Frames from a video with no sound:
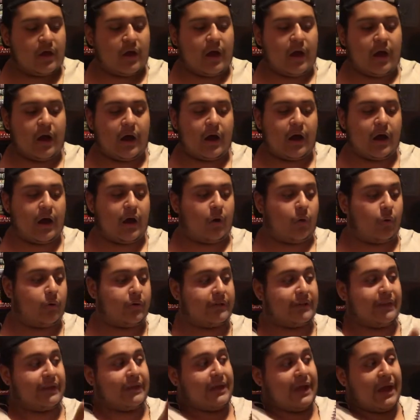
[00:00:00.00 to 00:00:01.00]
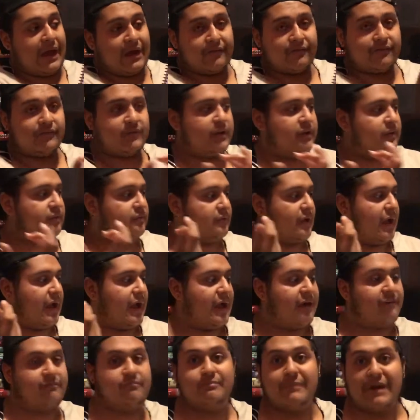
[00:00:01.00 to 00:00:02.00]
Or like Hefties, I
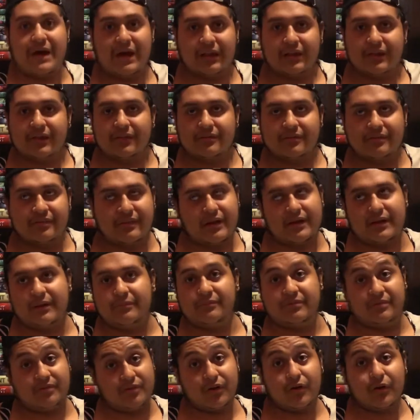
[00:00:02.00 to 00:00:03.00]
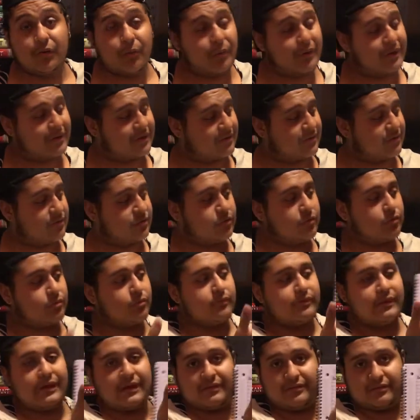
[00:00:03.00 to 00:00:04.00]
have Malice that I'm still going
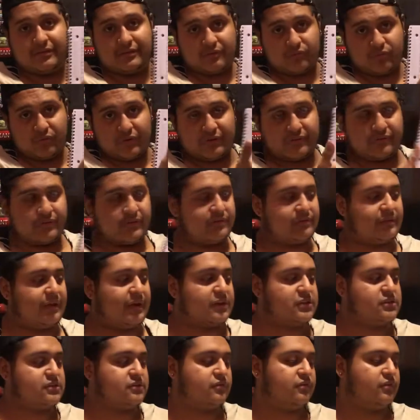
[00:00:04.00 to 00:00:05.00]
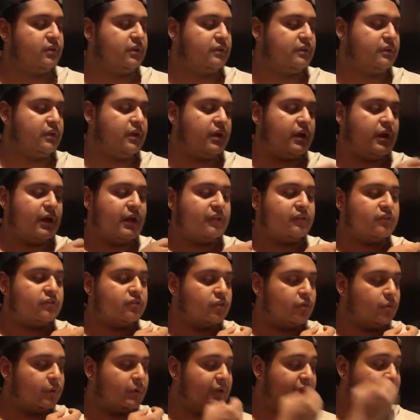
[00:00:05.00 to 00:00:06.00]
to, that's in one of the sections right there. And
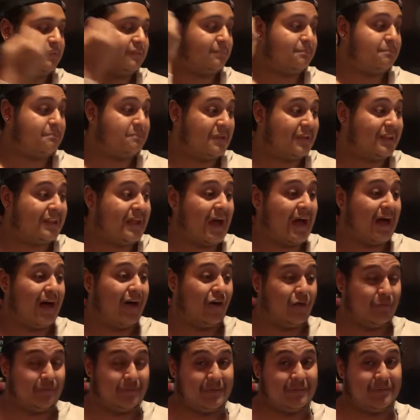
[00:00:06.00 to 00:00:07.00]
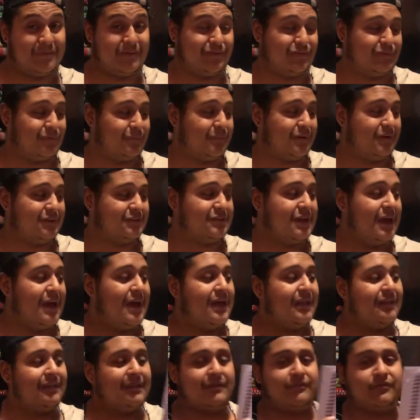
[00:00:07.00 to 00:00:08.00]
so it's been helping me so much.
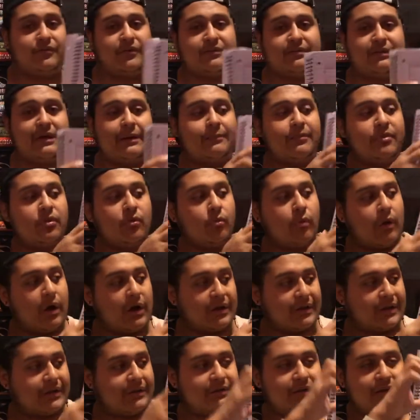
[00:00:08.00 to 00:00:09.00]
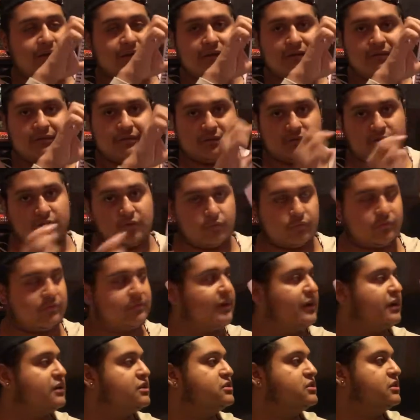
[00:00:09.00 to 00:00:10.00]
Like, for example, The Walking Dead is its own
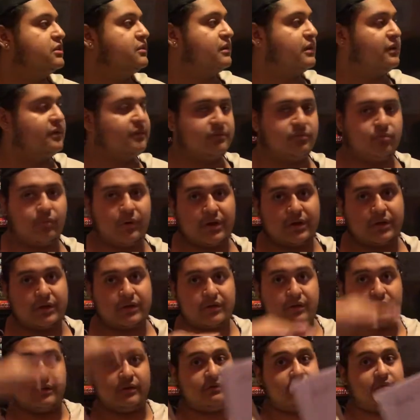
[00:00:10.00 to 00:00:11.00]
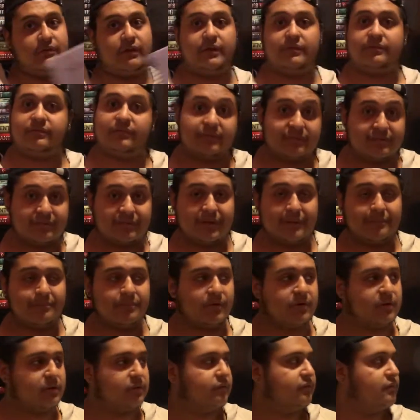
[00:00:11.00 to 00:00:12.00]
section, because Walking Dead is like 16
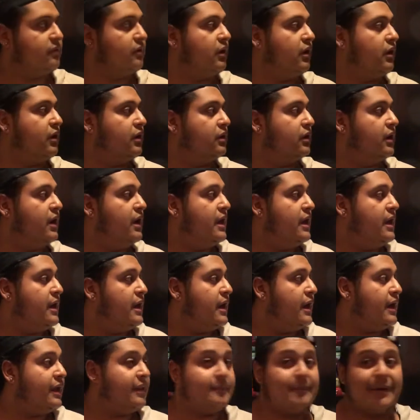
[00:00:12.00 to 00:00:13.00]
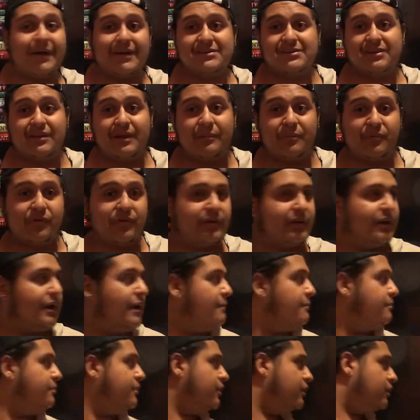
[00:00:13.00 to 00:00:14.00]
books long. And imagine, I'm already
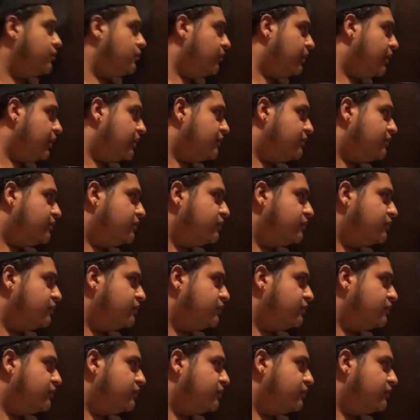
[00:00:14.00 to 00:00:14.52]
on book, what,